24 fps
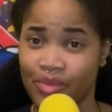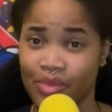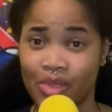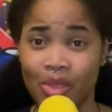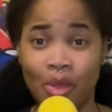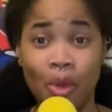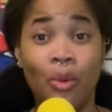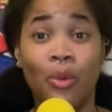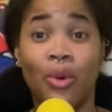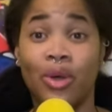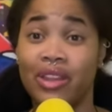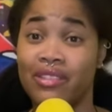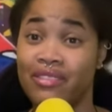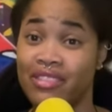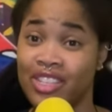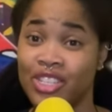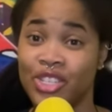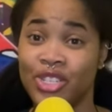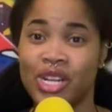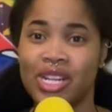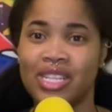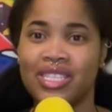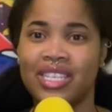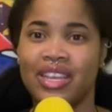one of the
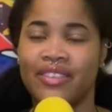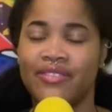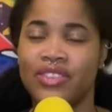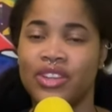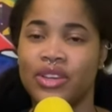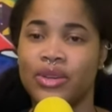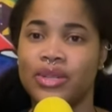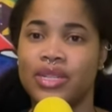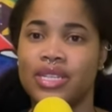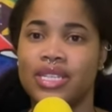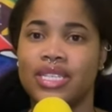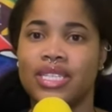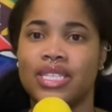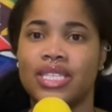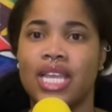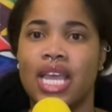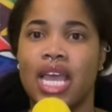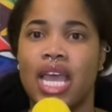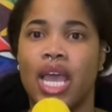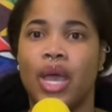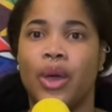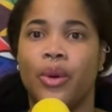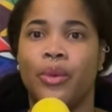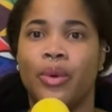trends I've noticed
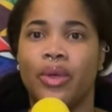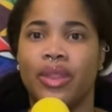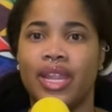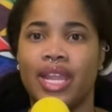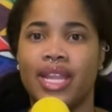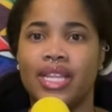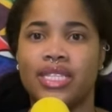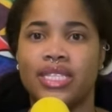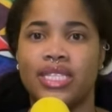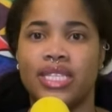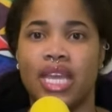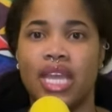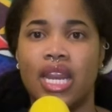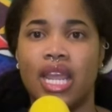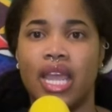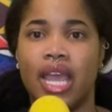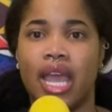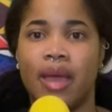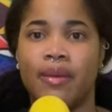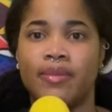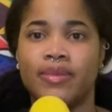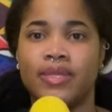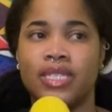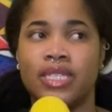with like the dating
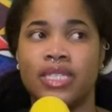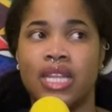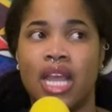apps is